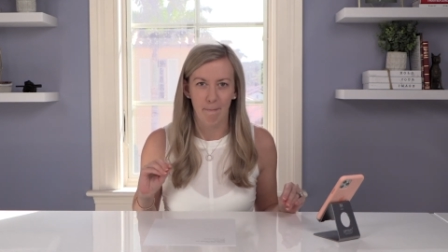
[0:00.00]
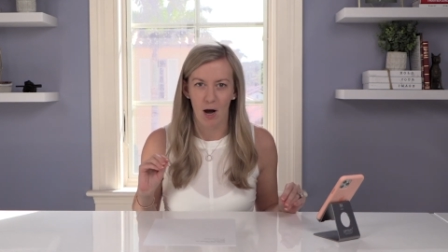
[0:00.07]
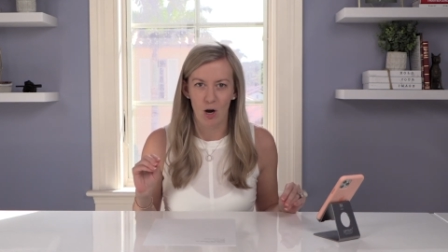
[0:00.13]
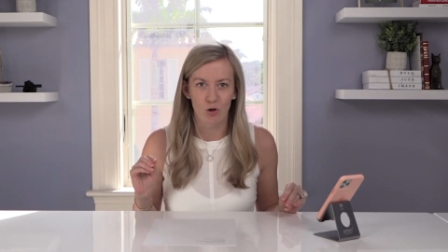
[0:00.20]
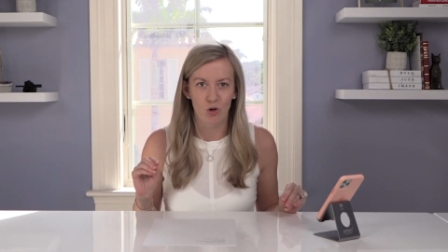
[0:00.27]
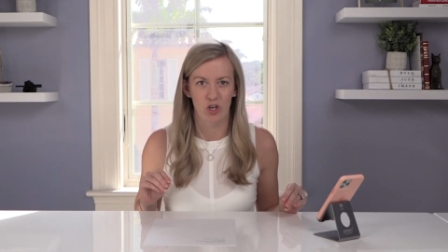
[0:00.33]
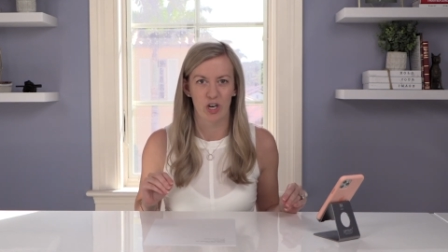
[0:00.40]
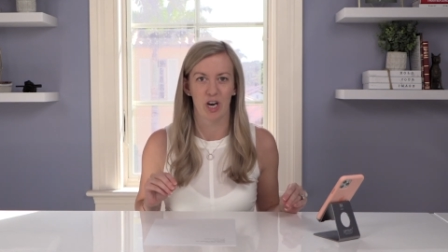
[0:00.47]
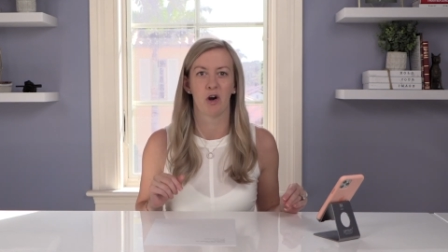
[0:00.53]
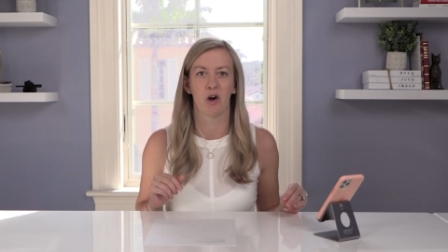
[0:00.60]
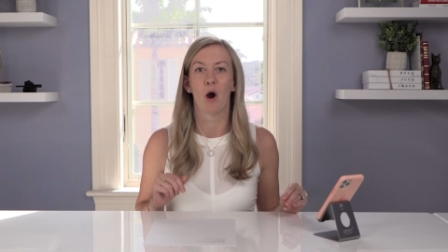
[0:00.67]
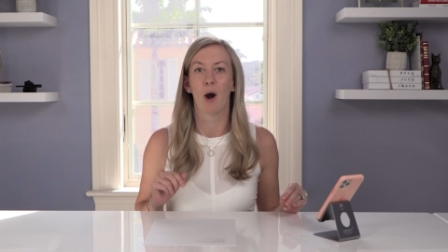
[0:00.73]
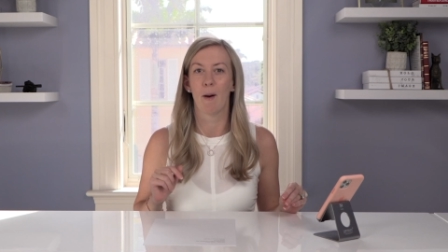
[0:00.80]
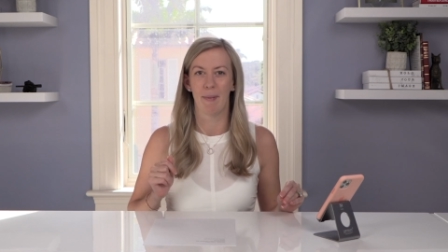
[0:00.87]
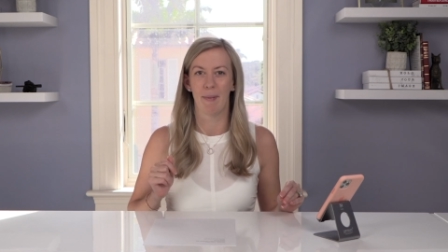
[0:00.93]
potion
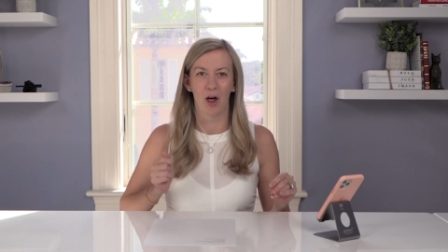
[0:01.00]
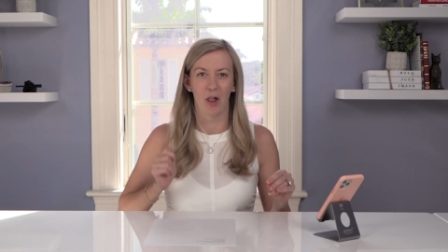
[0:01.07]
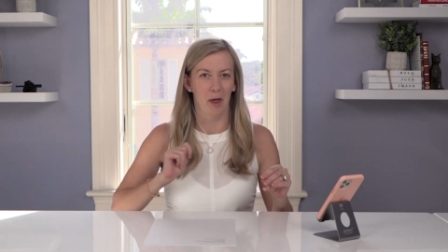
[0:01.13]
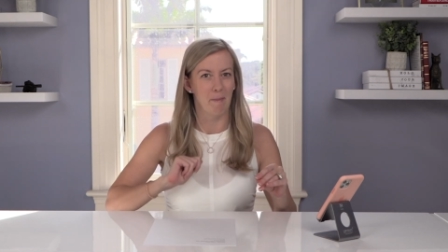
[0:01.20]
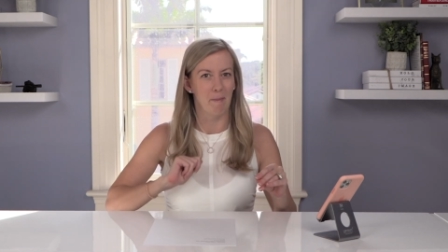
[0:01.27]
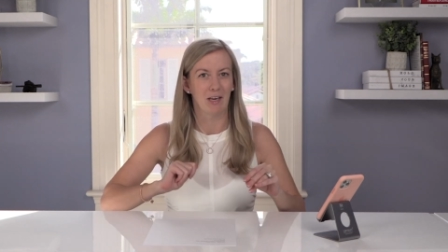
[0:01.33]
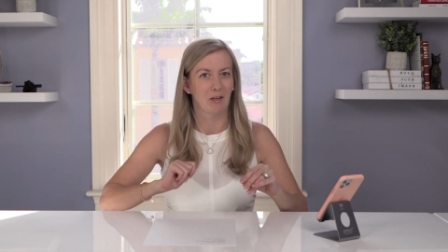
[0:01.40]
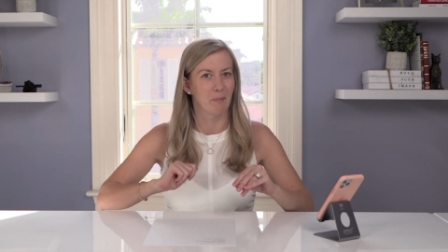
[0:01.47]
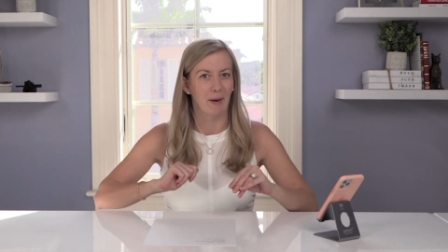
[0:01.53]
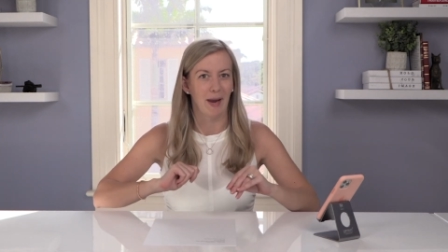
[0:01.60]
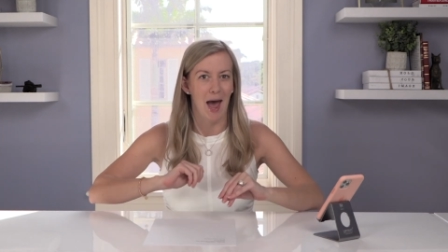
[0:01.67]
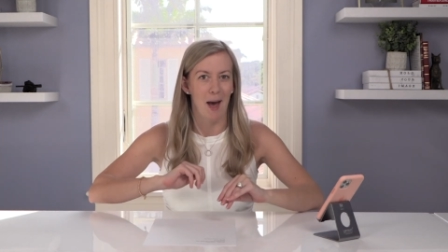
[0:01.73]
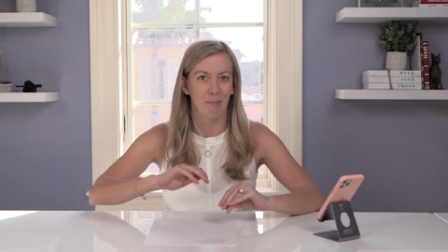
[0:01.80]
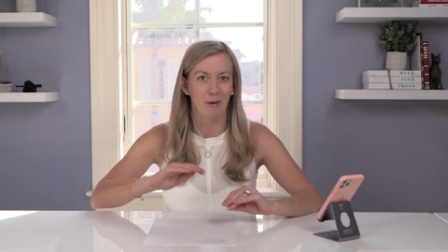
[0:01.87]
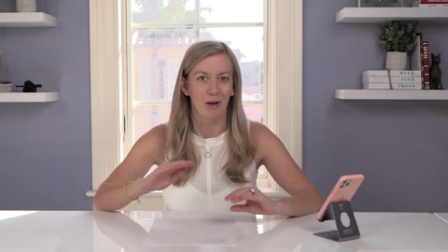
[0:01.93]
or a pill that makes me
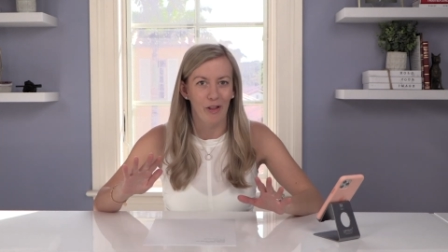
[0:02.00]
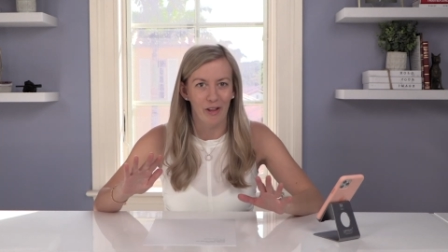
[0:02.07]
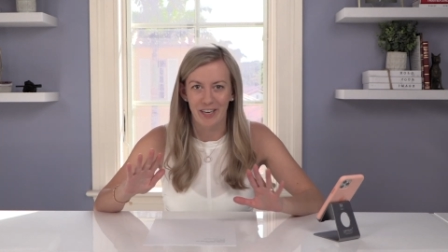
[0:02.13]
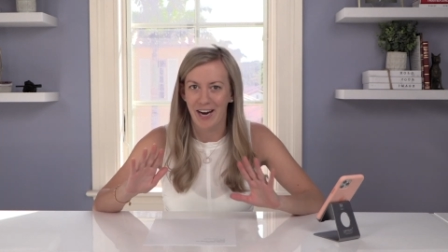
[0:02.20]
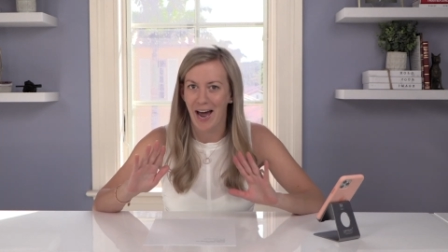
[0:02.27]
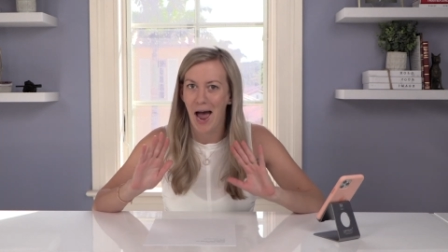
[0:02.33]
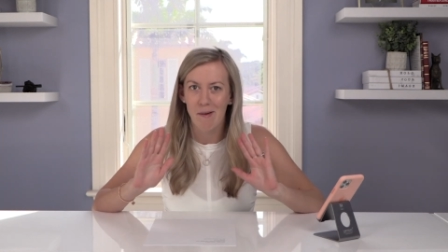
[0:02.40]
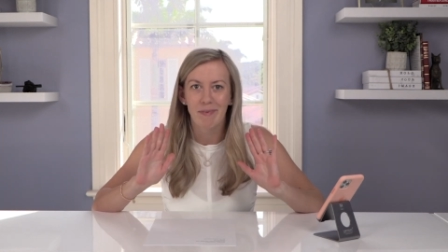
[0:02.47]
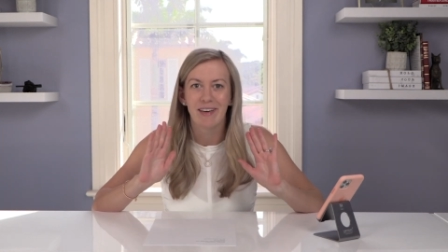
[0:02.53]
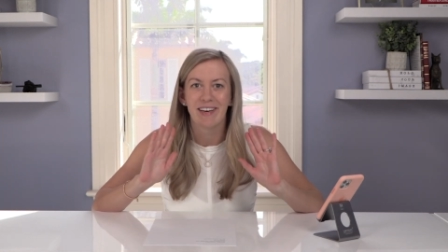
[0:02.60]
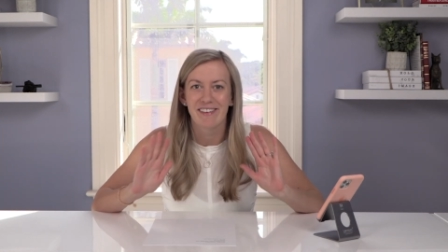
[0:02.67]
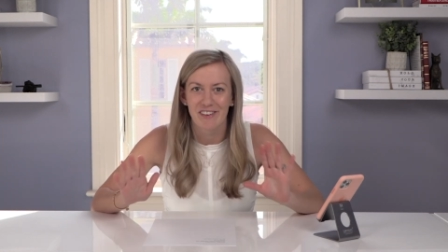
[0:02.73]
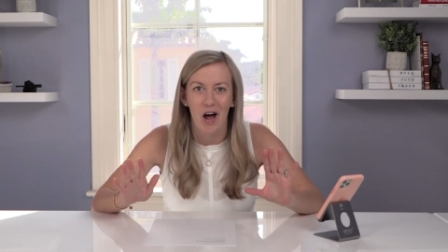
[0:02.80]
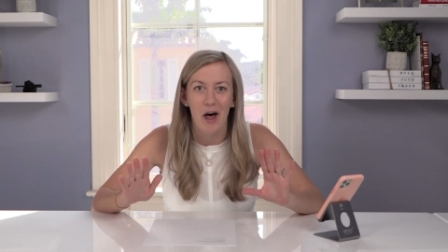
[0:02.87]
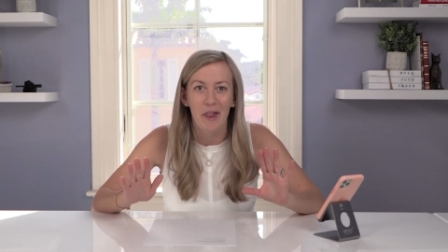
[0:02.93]
happy all the time,
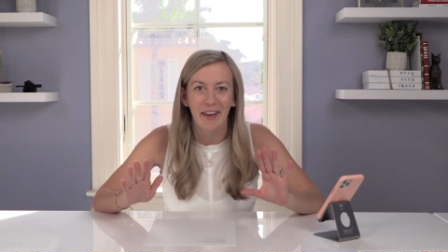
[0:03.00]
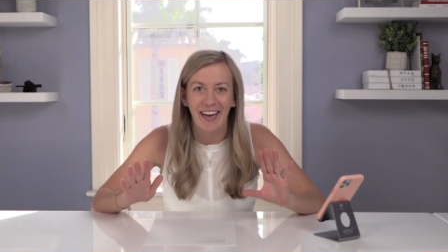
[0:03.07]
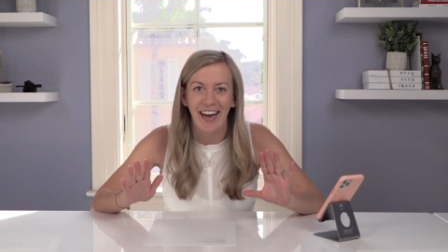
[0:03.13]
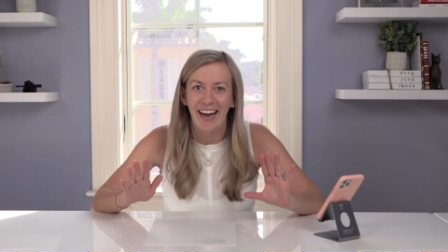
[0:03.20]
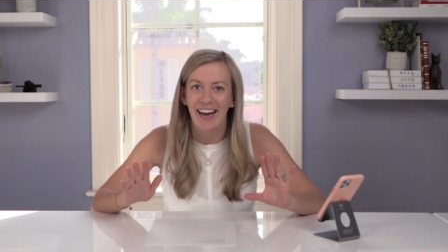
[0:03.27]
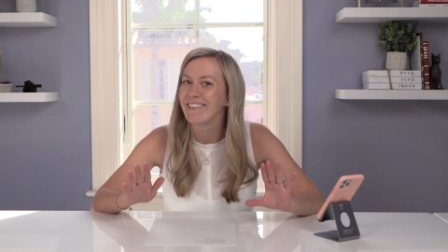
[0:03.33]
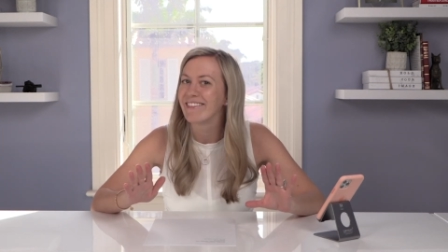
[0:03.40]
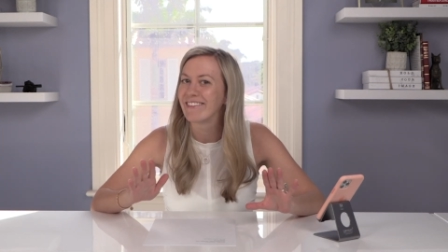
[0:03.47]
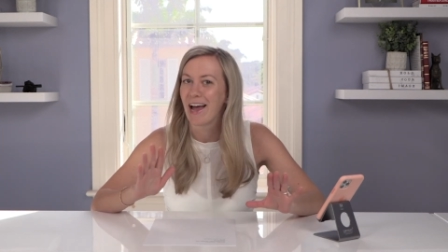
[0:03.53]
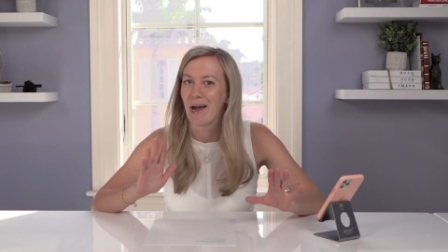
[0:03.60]
it's not the case.